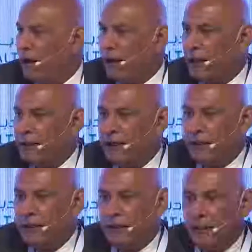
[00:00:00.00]
I, I, think,
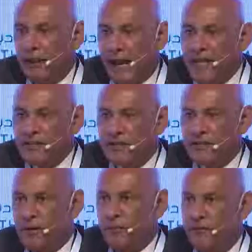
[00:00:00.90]
I think the
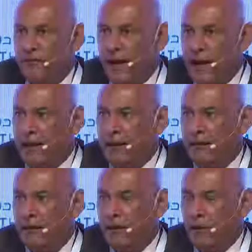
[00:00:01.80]
answers that we've
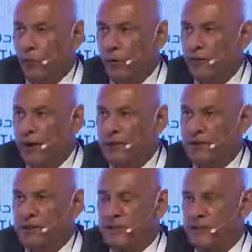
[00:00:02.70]
had with rare
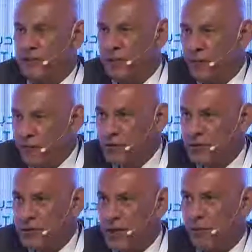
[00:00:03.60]
diseases, the
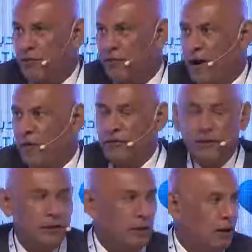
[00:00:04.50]
differences that we found
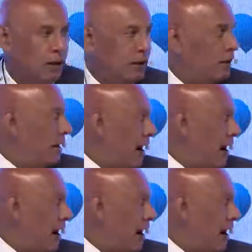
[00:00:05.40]
in, in